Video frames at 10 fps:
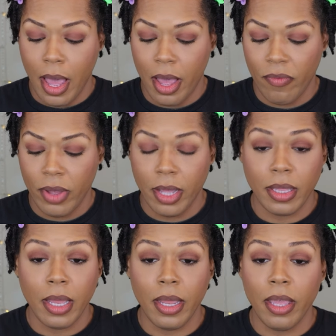I
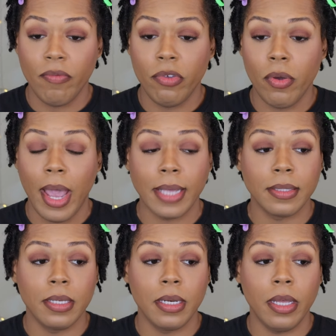find that if you
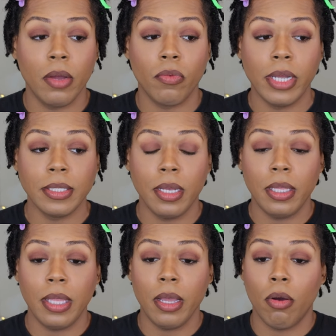accidentally erase
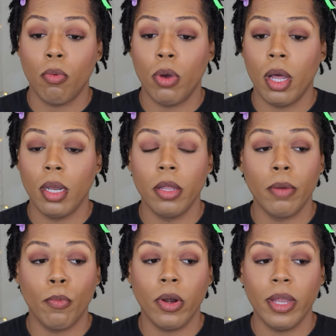anything or want a
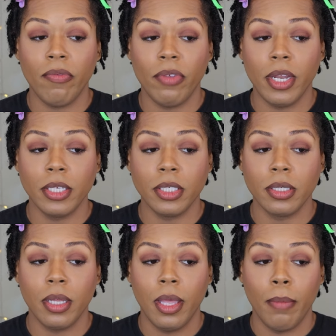little more
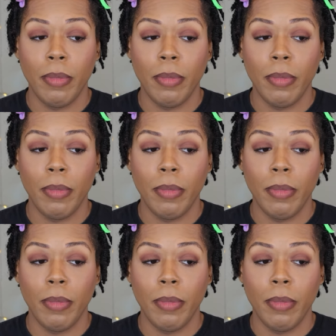definition,